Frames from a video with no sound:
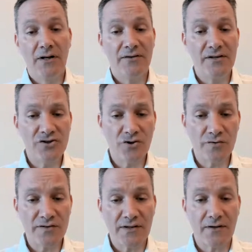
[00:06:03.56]
digital
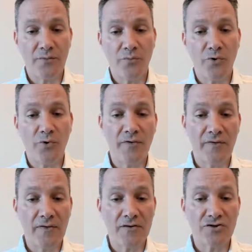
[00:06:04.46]
signboards
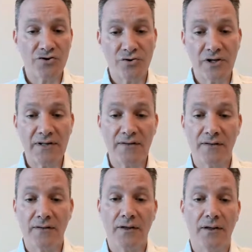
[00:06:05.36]
in the
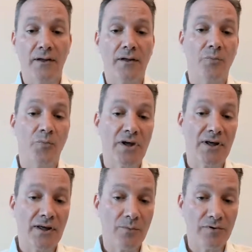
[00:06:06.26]
streets, being
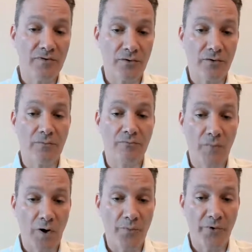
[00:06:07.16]
able to
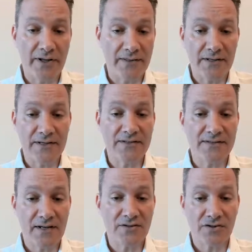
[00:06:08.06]
operate things
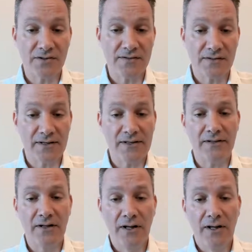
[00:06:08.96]

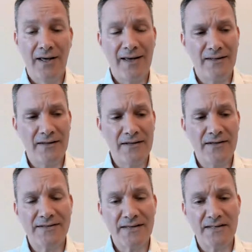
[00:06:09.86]
touchlessly, and the
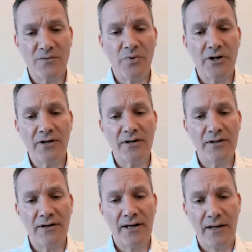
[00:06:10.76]

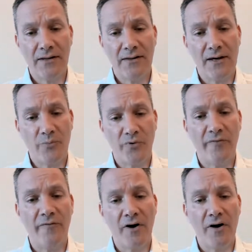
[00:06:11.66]
accessibility that
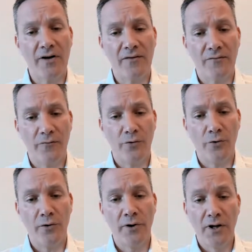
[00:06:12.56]
provides
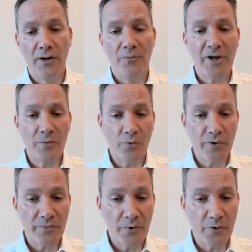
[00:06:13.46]
for people
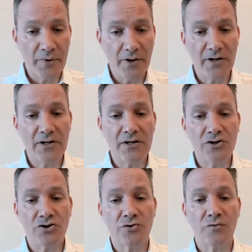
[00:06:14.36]
with mobility
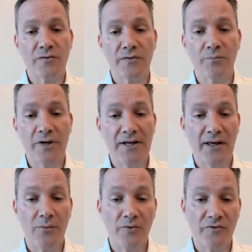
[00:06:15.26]
issues, being
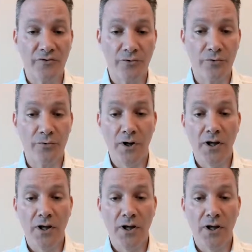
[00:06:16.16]
able to,